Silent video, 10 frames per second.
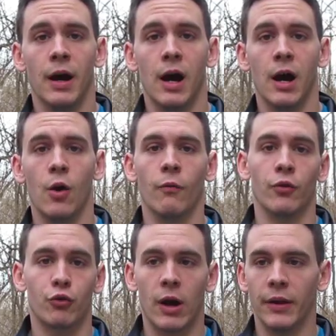Over
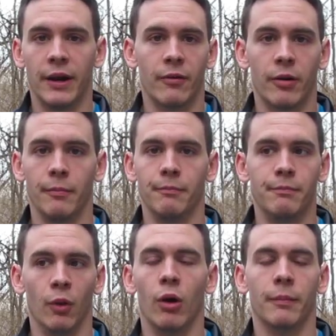trial and error and
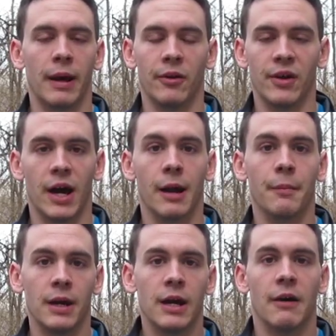a long amount of time,